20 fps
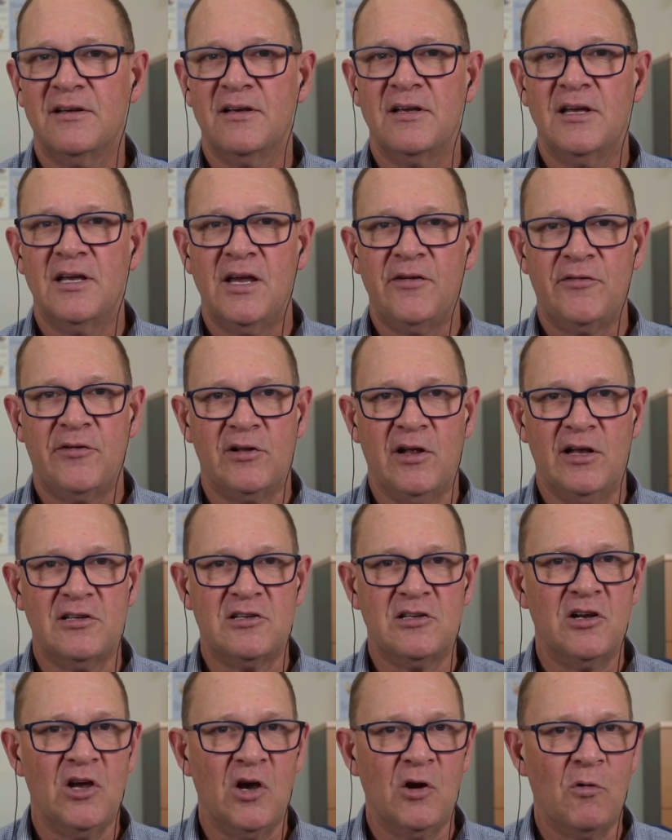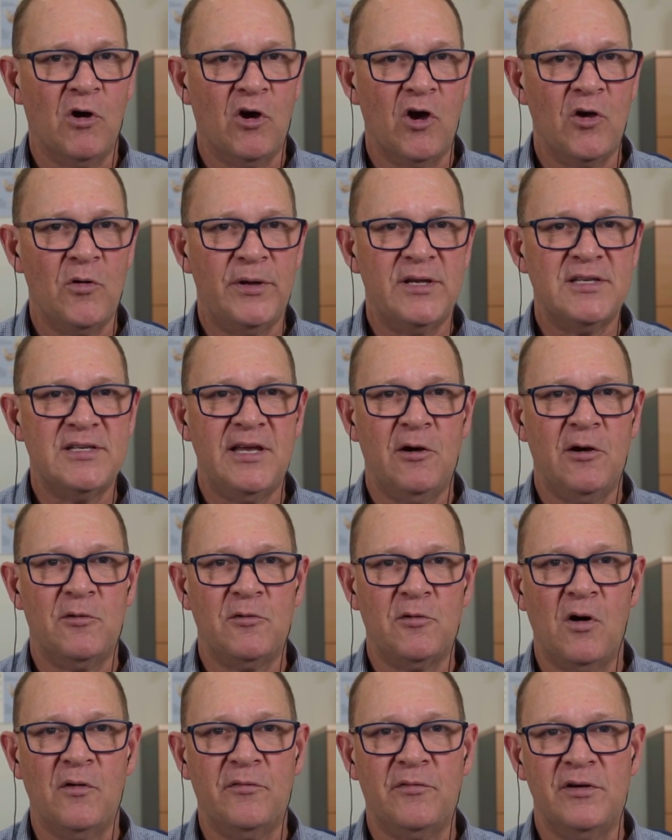If you'd like to know what OPC Health
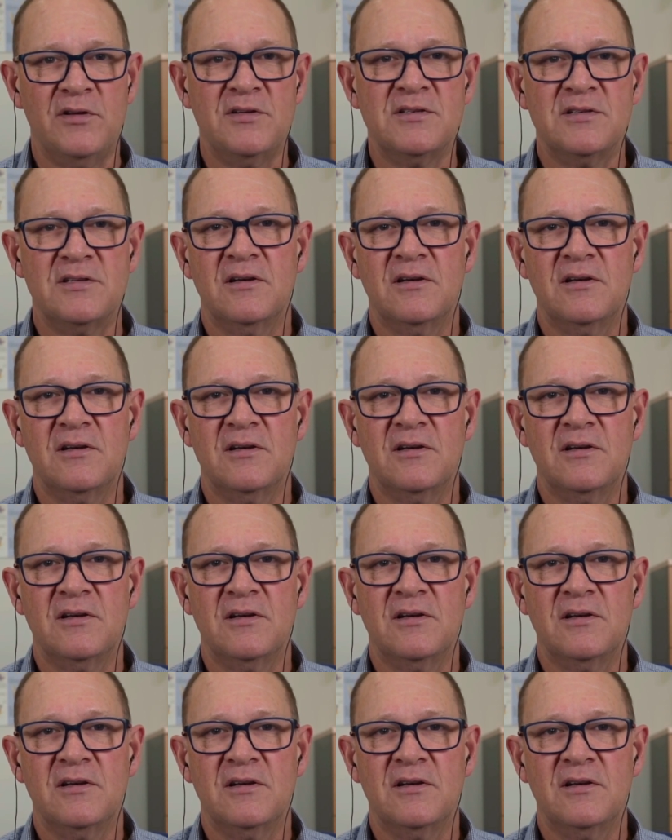offers,